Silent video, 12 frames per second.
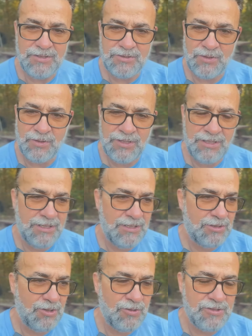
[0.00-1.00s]
So he
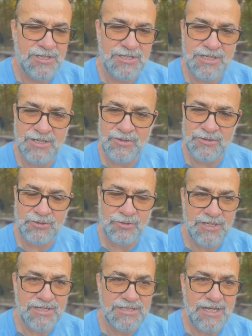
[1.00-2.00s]
throws his little
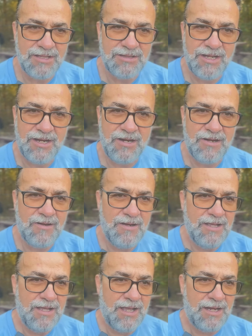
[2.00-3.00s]
tricks out there,
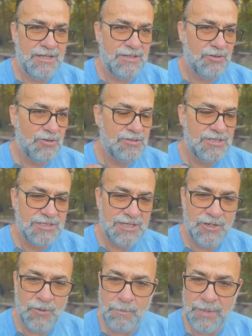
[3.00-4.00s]
and he throws his
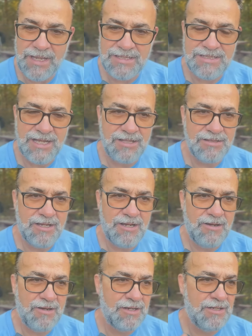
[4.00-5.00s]
little baits out
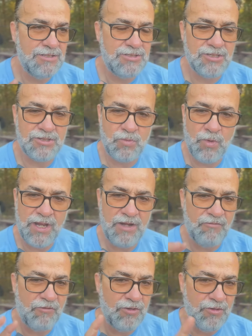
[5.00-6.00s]
there, and he's just
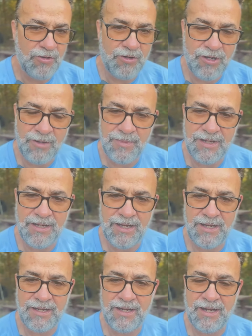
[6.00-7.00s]
waiting for you to come
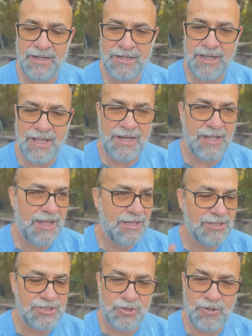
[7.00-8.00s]
and get it.
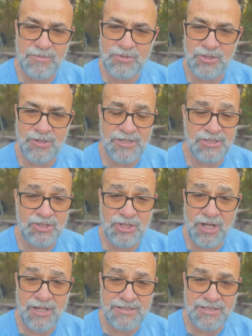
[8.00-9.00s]
And the scripture is
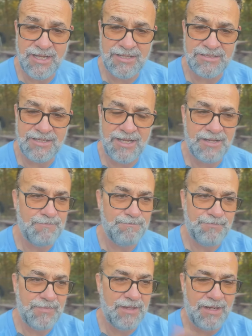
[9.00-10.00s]
John 10:10,
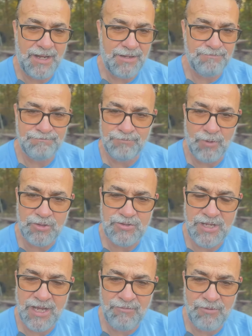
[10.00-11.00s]
and most
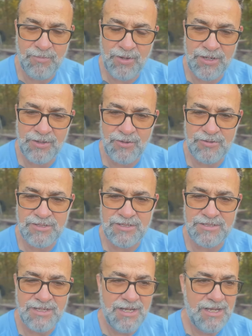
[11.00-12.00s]
everybody knows
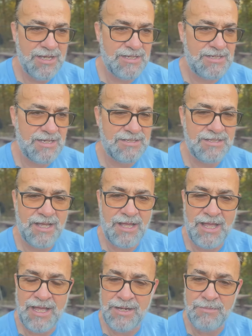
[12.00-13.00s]
this. It says the
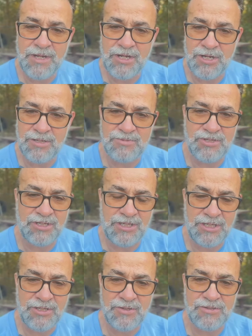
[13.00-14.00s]
enemy comes to
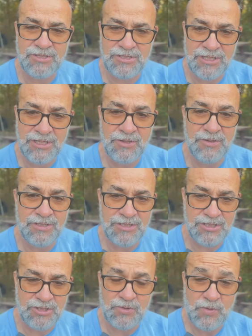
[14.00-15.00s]
kill, steal, and
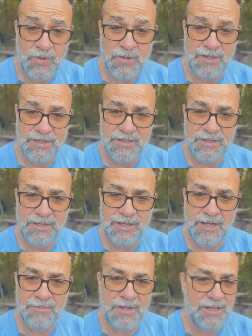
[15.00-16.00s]
destroy.
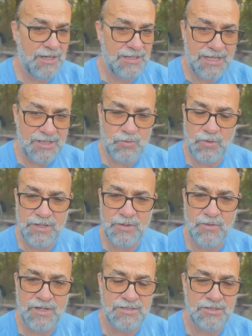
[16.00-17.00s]
Amen. And that's what he
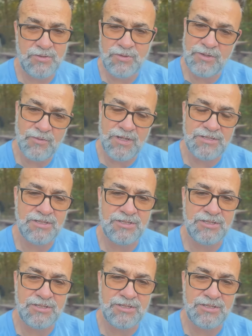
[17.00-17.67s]
wants to do. He wants to